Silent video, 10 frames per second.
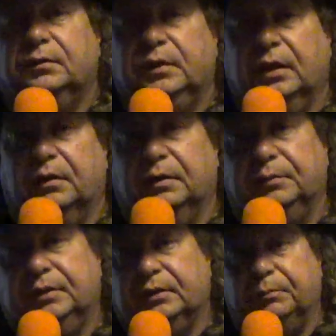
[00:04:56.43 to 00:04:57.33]
You know,
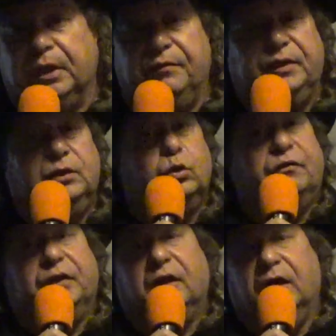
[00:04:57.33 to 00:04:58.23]
I'm just, everything's
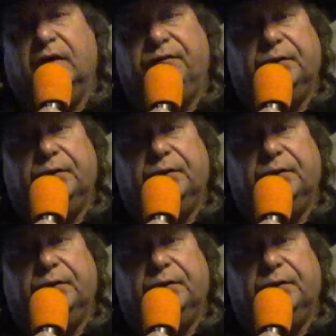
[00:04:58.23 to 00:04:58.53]
off the cuff,